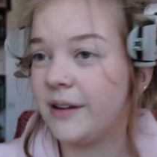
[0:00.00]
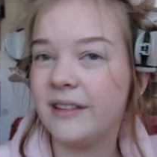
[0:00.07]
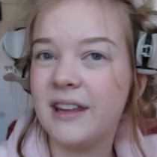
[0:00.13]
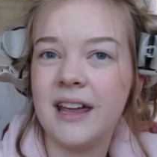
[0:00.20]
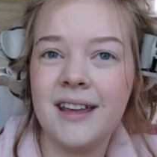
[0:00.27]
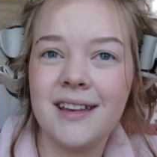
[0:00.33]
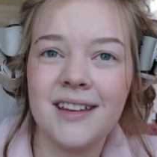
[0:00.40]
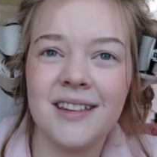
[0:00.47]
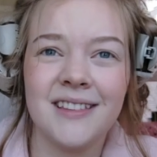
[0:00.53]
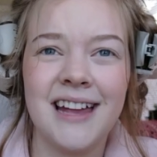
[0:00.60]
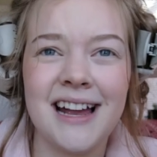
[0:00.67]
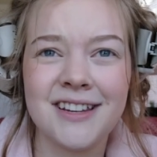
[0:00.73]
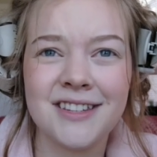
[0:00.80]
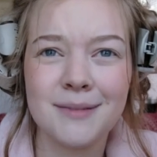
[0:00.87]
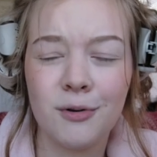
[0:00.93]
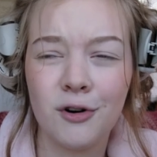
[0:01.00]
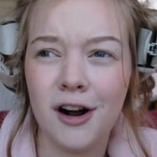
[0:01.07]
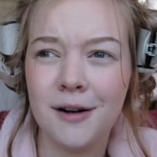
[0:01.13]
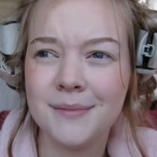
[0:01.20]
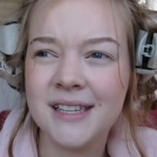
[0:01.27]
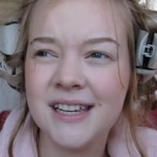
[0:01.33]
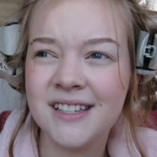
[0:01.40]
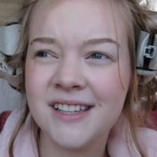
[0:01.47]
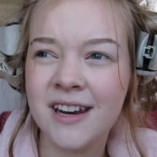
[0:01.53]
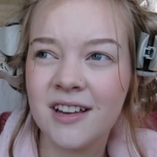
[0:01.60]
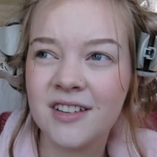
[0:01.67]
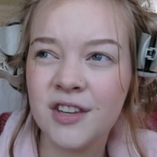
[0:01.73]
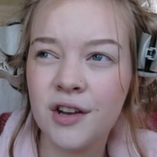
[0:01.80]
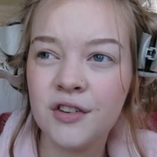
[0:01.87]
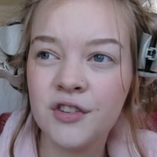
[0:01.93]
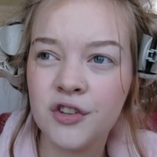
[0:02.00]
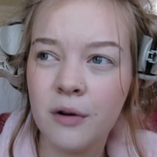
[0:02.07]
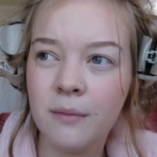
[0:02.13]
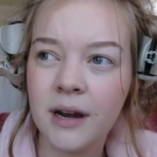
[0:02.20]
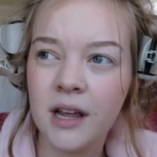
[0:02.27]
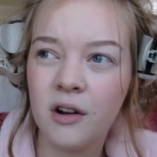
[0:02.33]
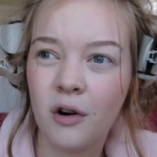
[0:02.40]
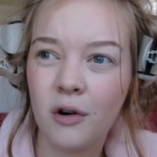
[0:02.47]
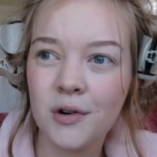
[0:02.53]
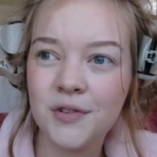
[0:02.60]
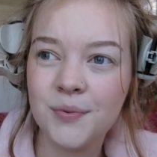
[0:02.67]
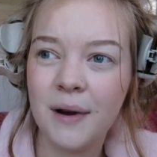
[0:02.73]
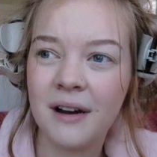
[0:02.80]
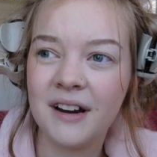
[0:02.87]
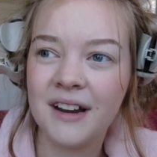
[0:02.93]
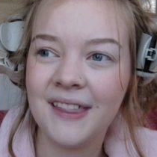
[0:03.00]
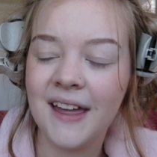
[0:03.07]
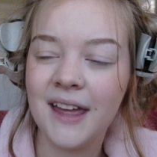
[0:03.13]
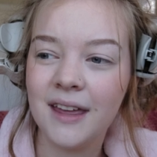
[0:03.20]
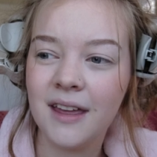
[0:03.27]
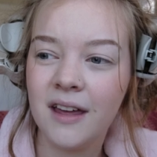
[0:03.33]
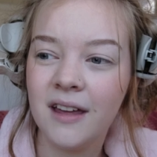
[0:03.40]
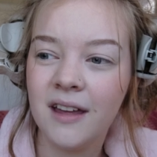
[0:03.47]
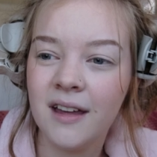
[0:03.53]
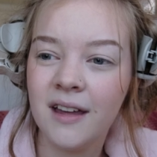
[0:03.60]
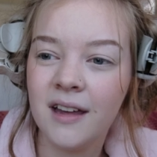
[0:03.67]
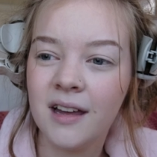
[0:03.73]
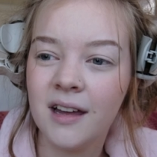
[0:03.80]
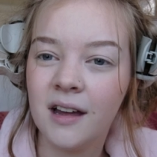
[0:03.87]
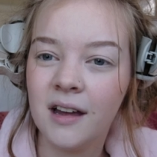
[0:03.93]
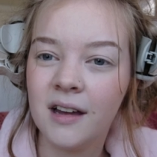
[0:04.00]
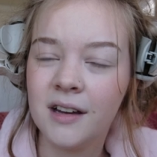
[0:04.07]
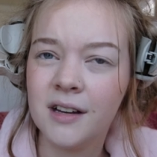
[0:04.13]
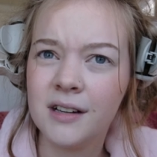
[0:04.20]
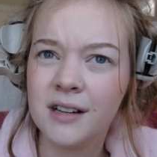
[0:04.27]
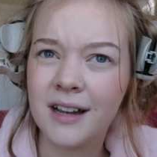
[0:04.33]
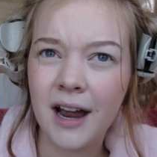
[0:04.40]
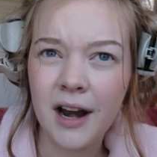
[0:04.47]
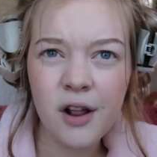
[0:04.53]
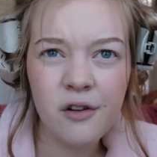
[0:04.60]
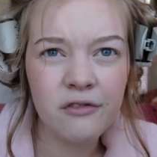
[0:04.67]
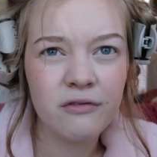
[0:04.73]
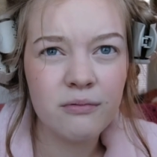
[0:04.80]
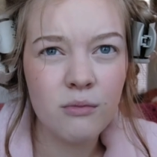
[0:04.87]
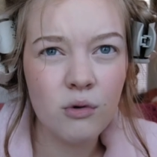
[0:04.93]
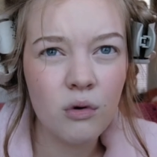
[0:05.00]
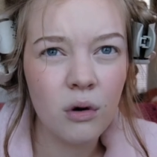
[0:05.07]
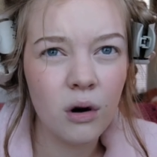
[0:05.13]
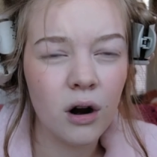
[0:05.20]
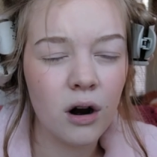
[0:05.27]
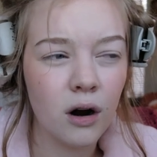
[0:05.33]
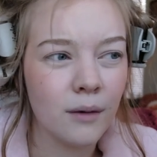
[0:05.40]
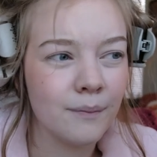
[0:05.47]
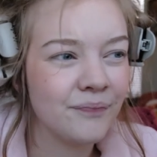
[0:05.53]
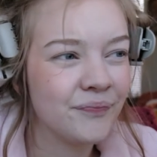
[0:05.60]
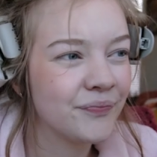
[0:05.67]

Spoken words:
like, last prom season, I saw so many girls wearing, like, kind of more,